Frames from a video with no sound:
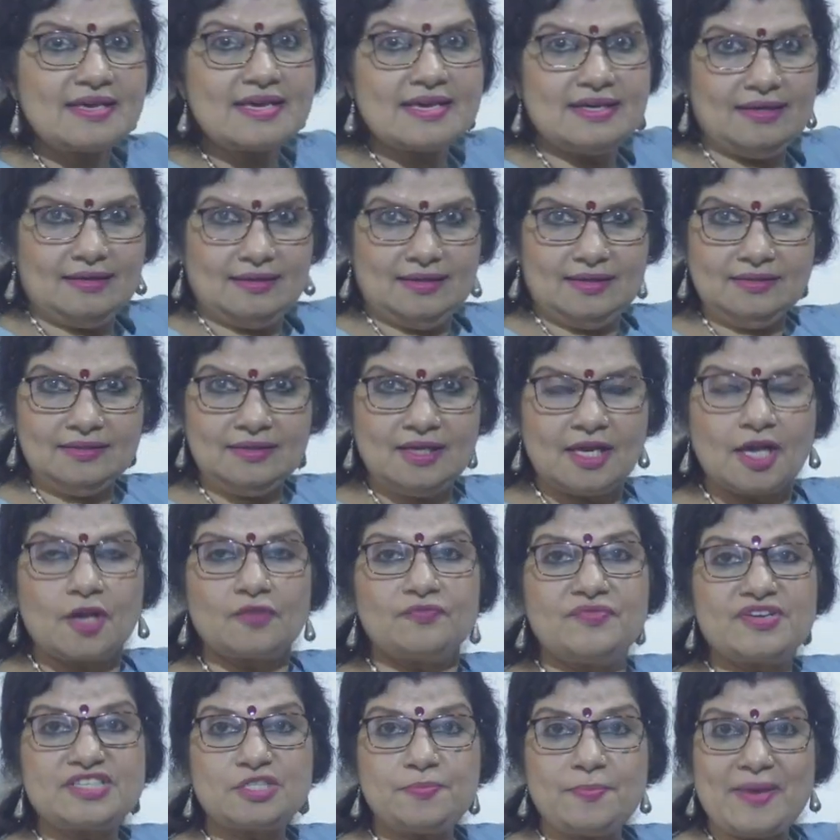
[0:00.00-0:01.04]
here
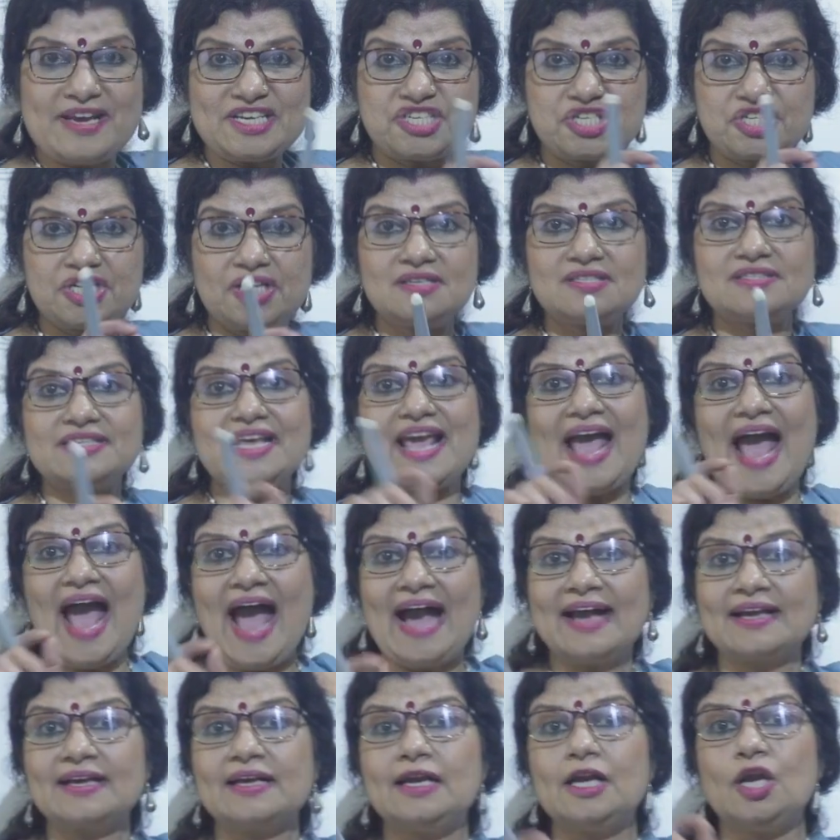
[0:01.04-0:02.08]
which measures the
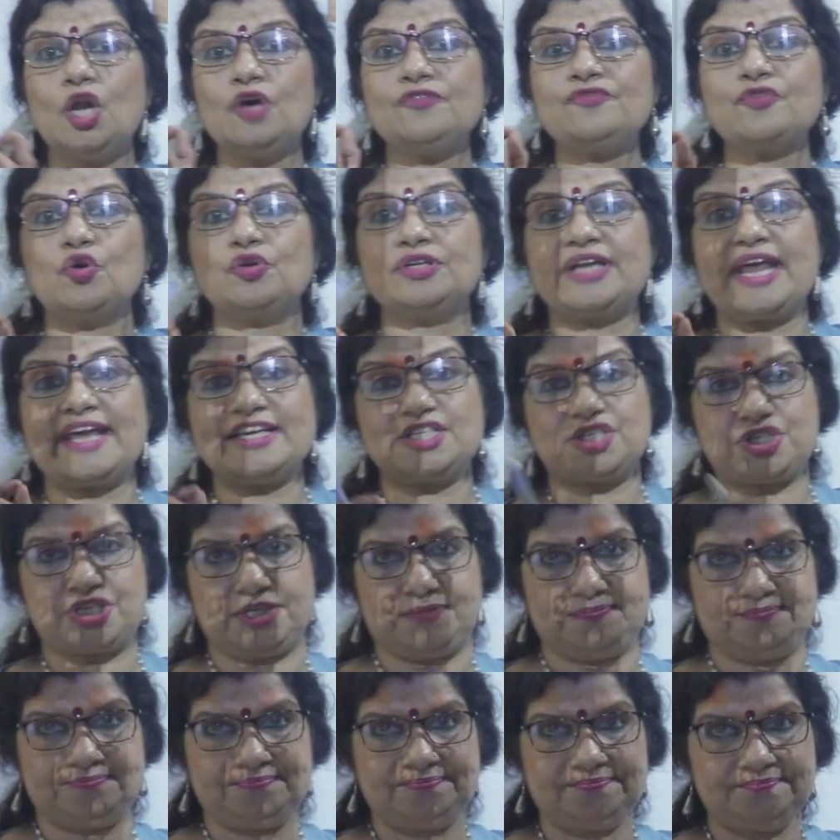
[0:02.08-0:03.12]
angle of
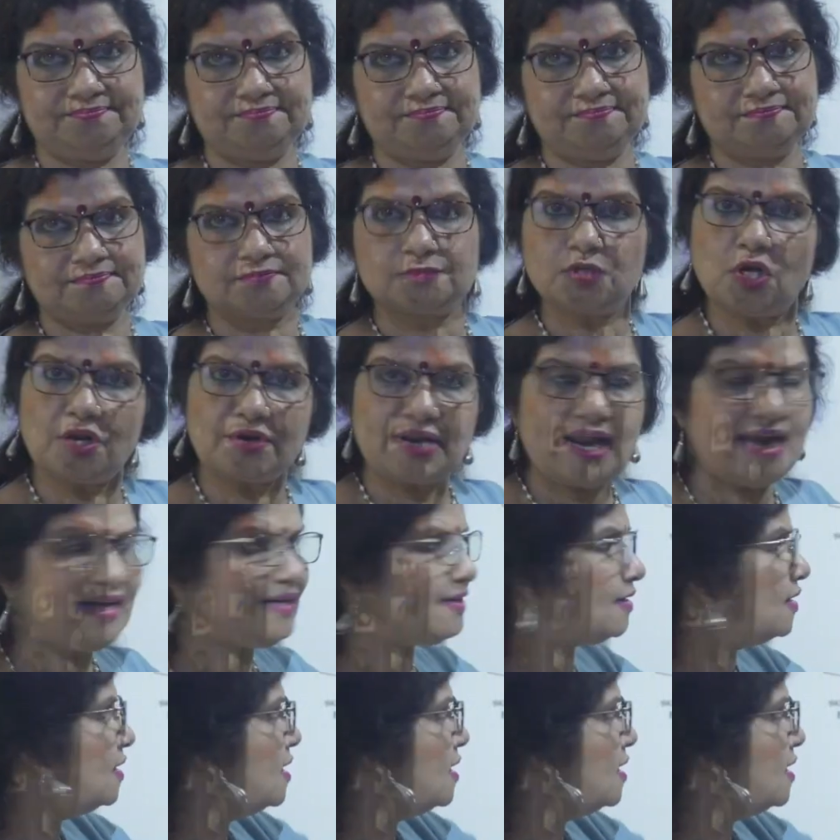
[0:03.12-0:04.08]
rotation. Alright?